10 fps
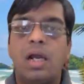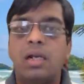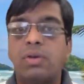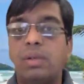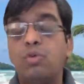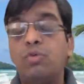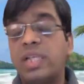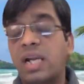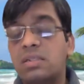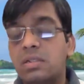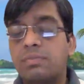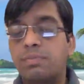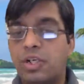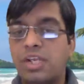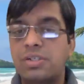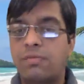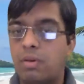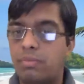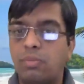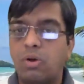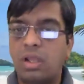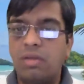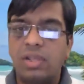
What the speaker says: And to remove the excess of potassium from the body,